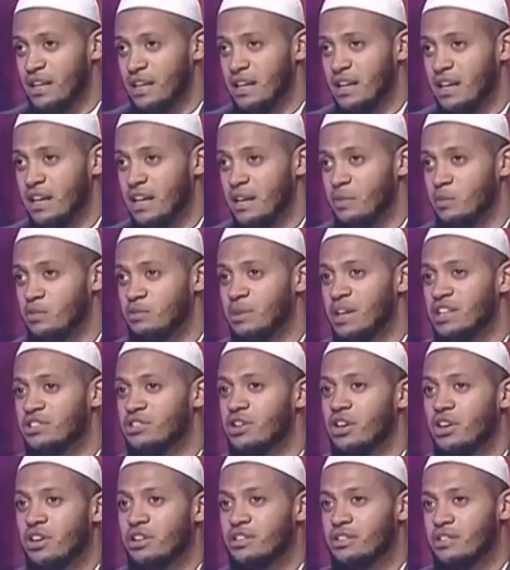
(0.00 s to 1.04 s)
like it was my
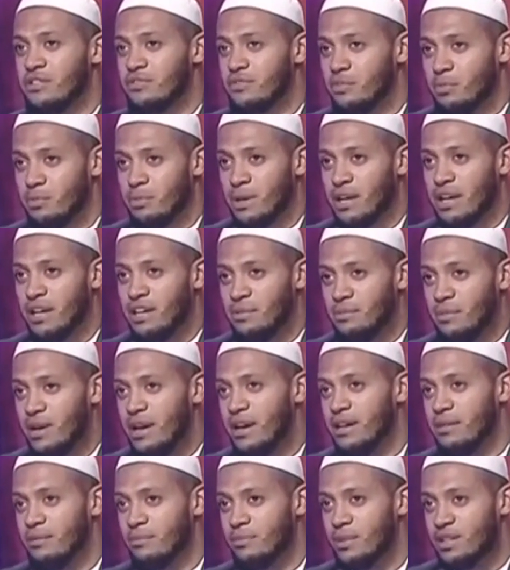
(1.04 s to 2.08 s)
charger for my
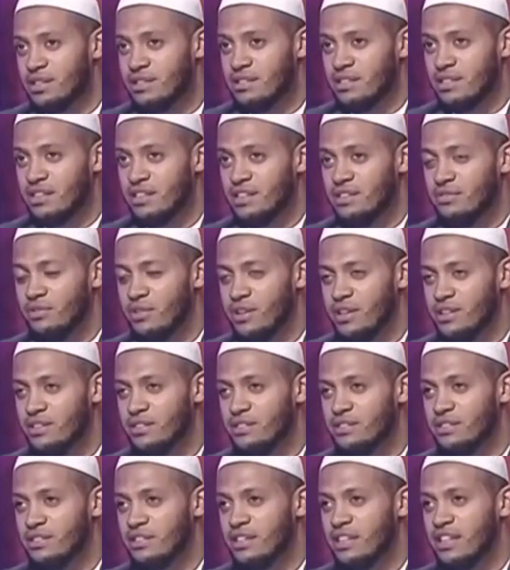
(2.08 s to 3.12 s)
iman, basically,
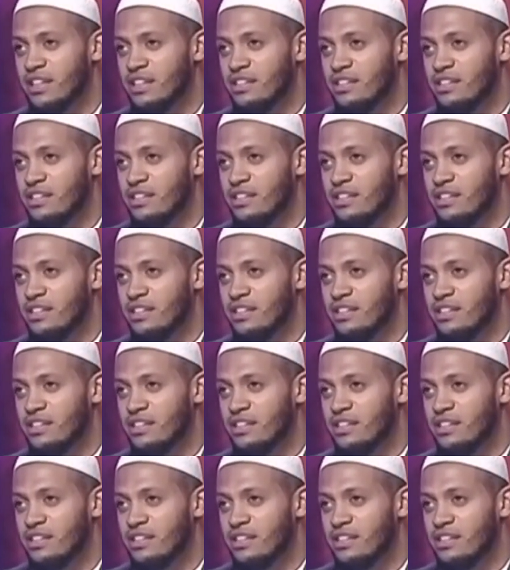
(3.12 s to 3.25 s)
friends.